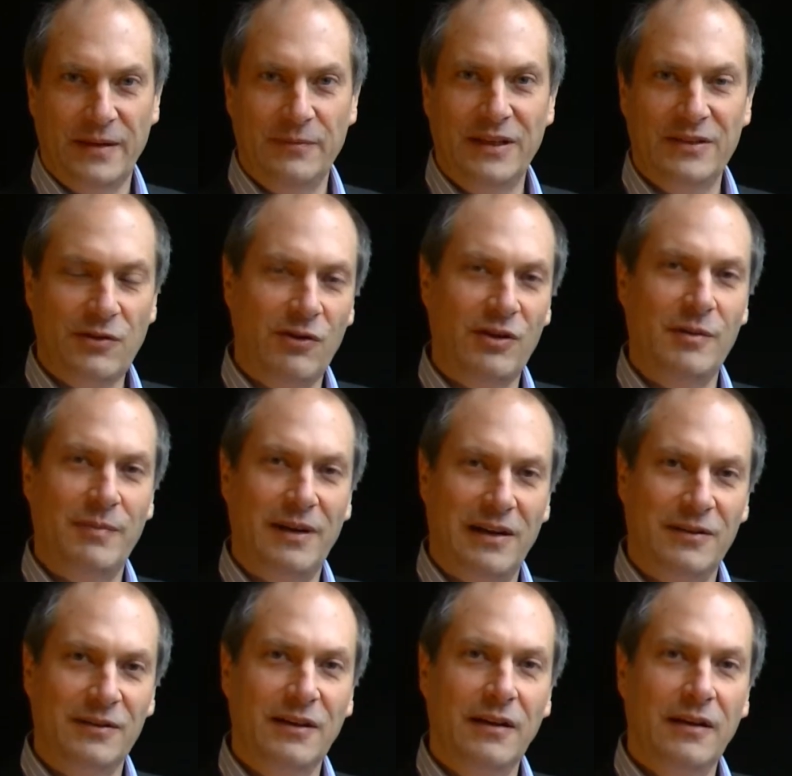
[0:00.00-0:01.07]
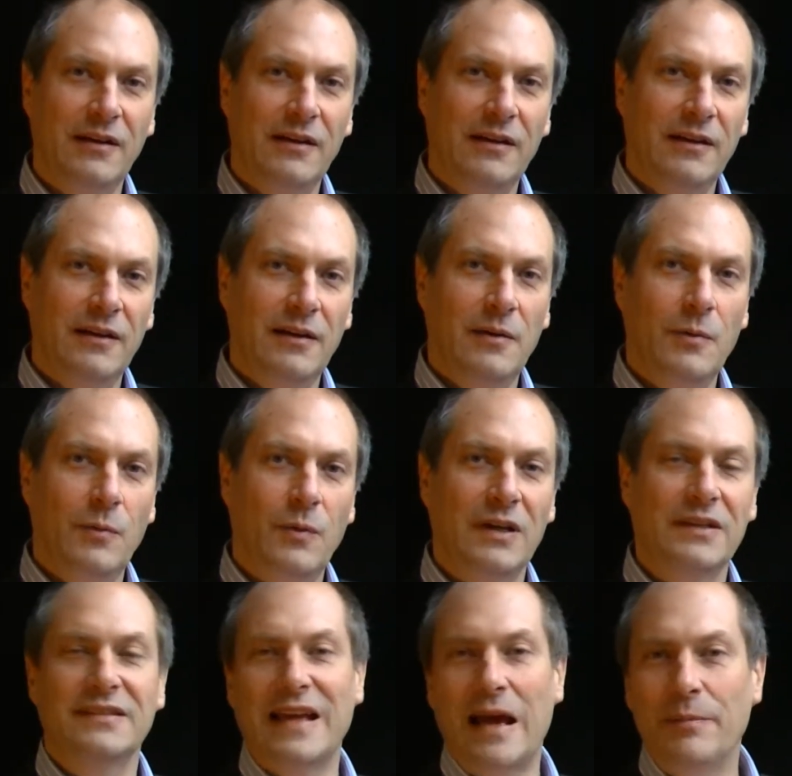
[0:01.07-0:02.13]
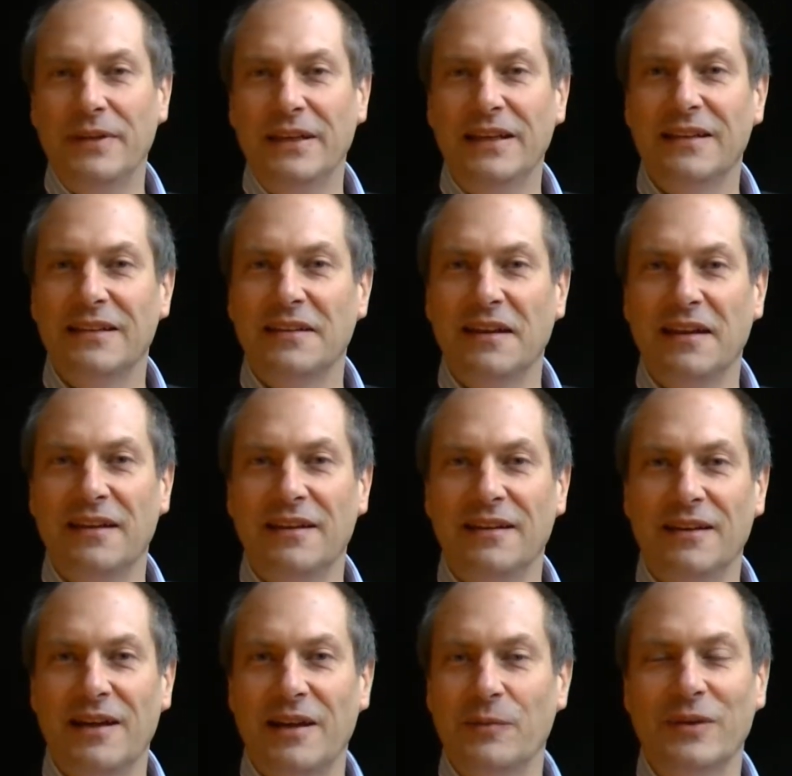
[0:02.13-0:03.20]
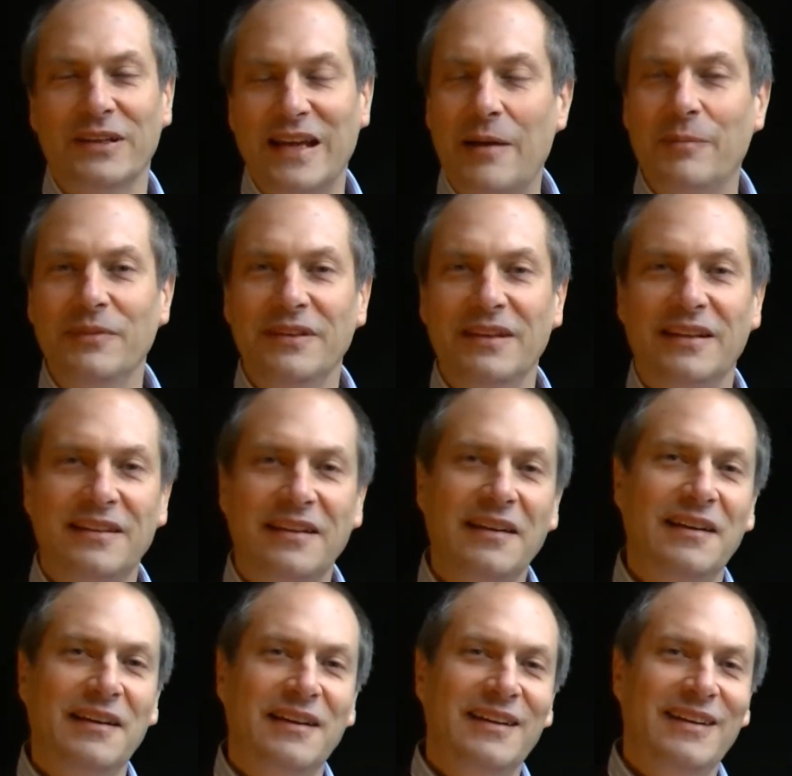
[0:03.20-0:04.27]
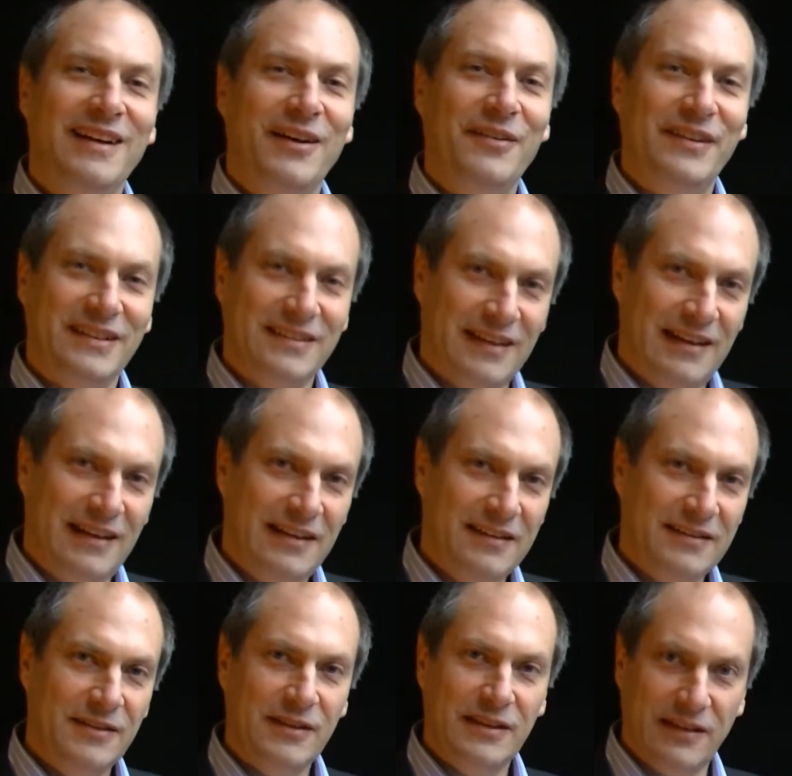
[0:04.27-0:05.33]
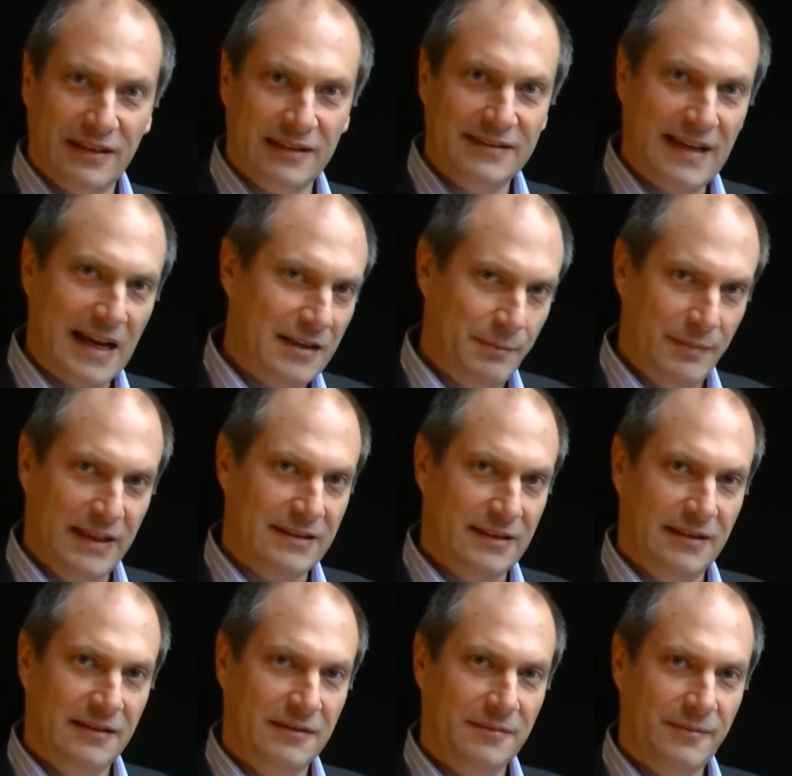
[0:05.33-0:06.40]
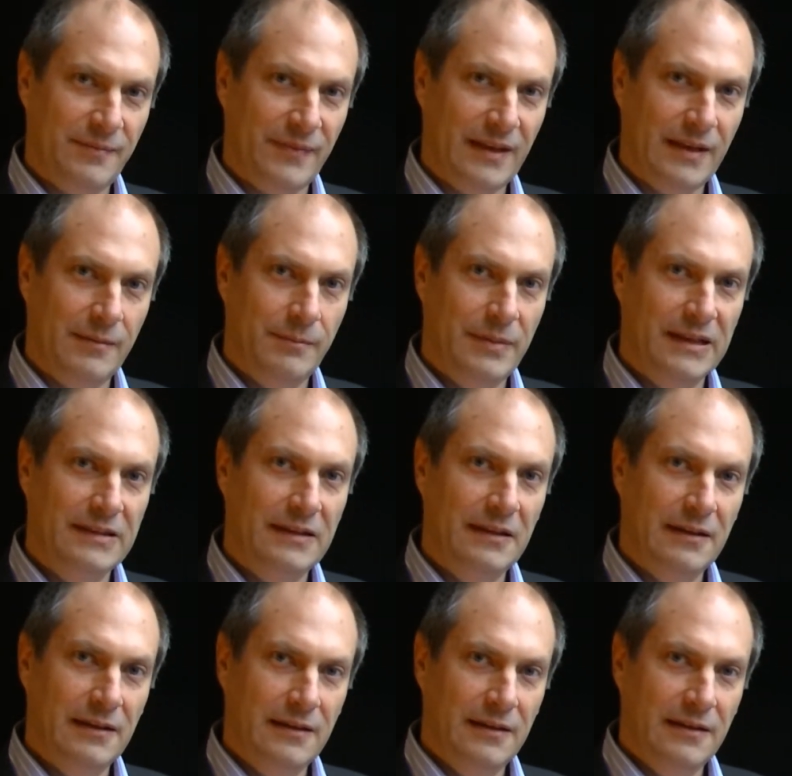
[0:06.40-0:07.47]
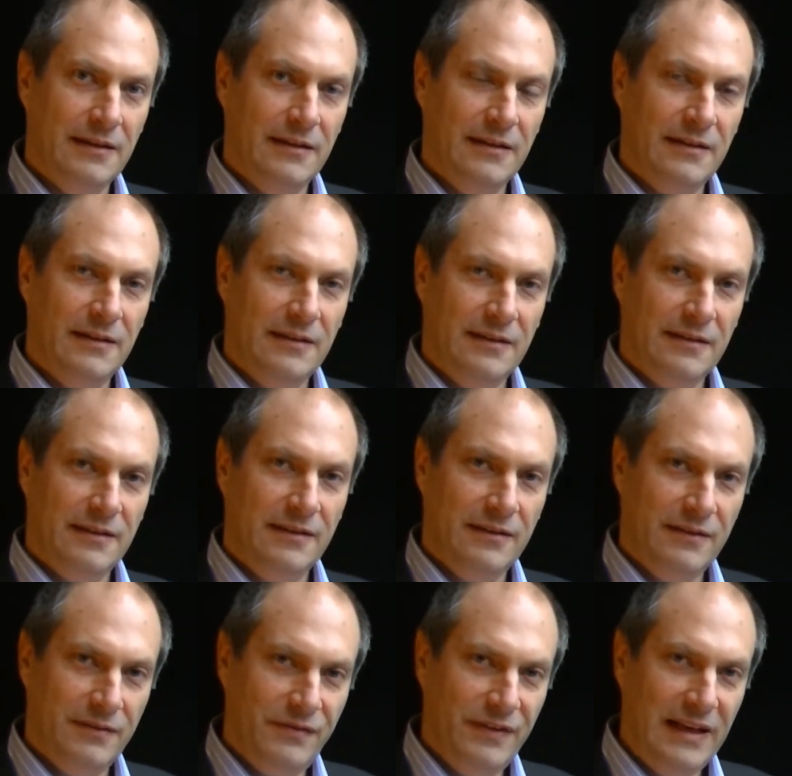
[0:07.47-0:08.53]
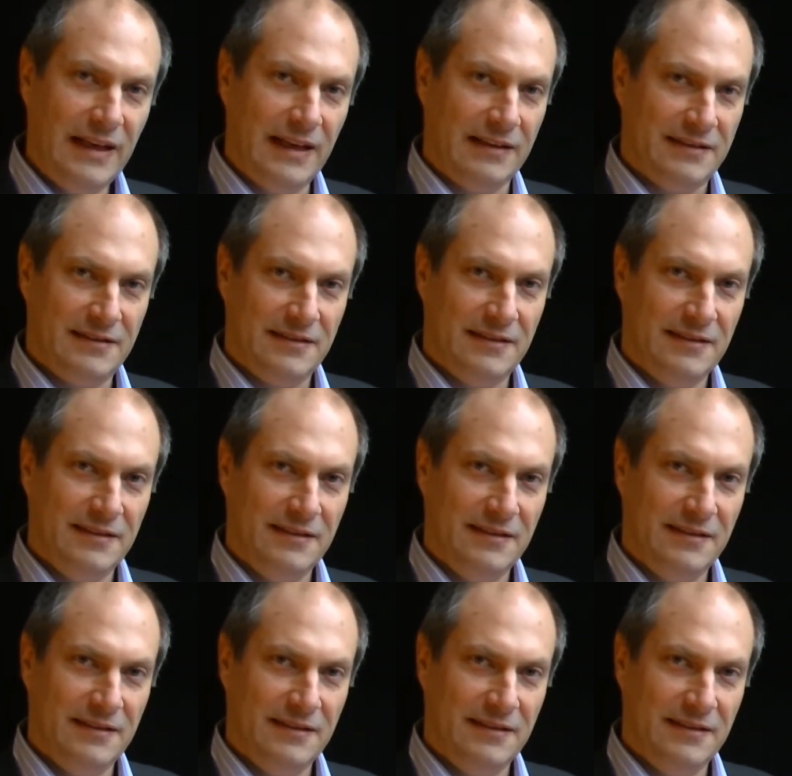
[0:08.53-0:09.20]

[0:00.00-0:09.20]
We are talking about what is happening and what happened and how things are, so you can understand it better. But feelings